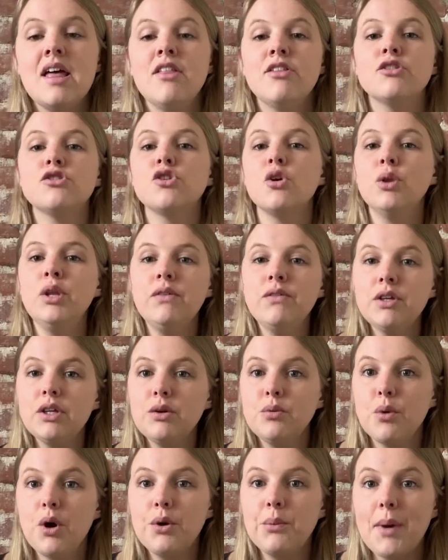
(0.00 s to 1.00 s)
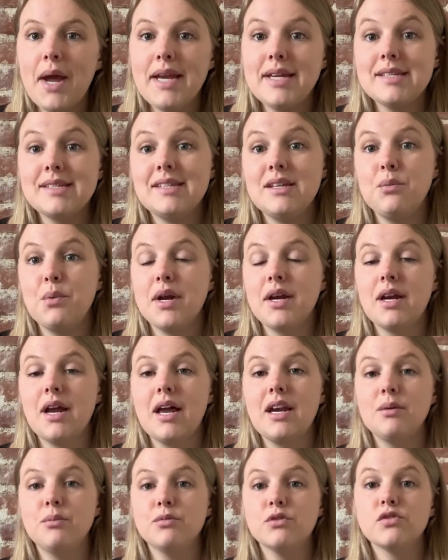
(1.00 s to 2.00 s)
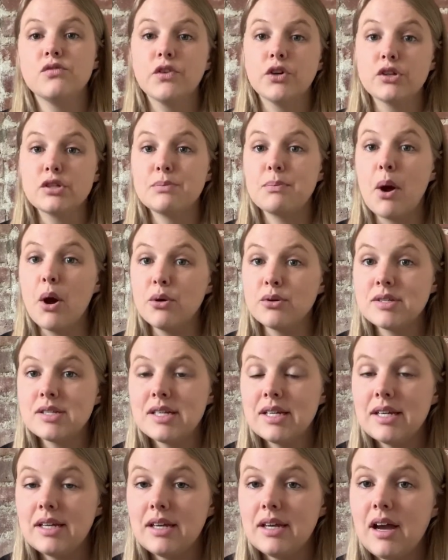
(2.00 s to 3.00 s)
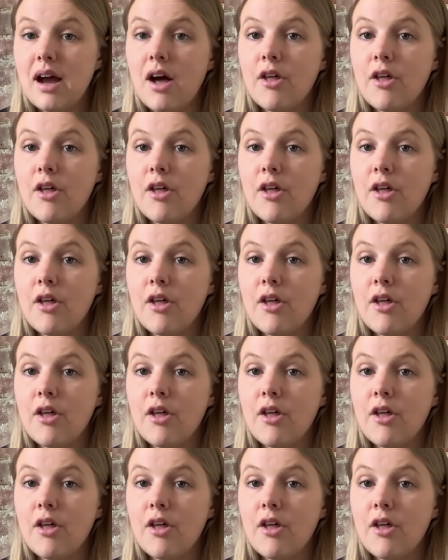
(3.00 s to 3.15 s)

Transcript: There's only really one way to see when an item was first posted.